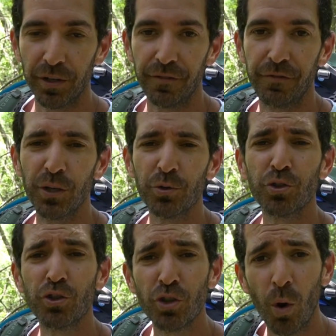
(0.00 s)
It feels
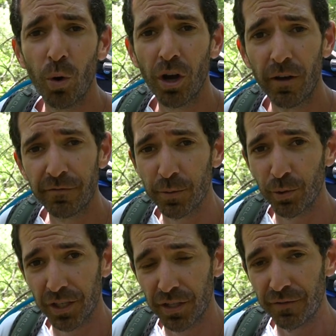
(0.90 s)
so
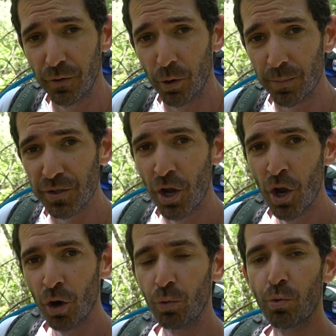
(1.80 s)
comfortable, it conforms
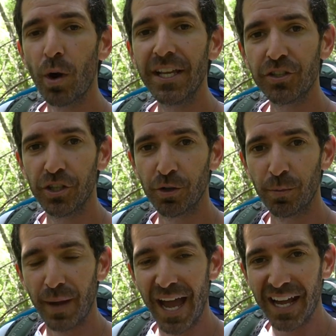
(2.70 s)
right to your
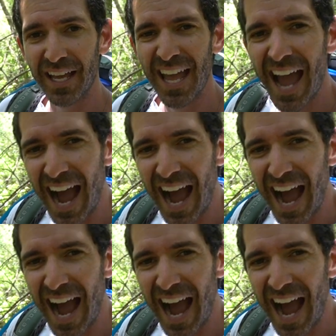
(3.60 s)
back.